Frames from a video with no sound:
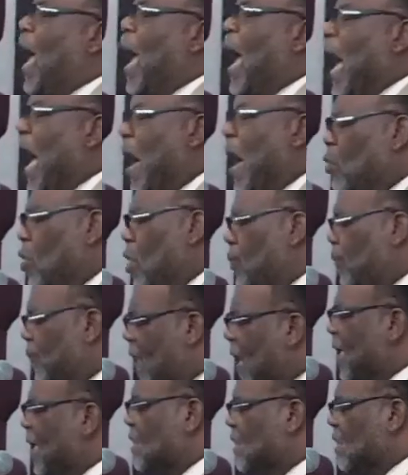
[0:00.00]
I will
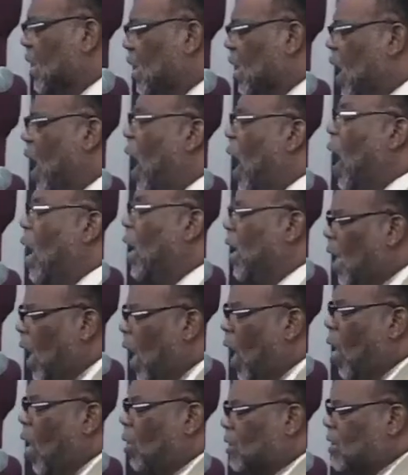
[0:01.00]
bless the Lord at
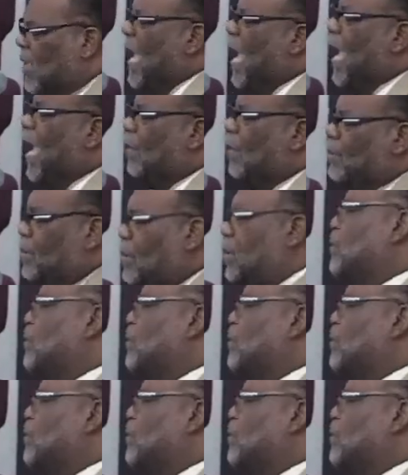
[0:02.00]
all times,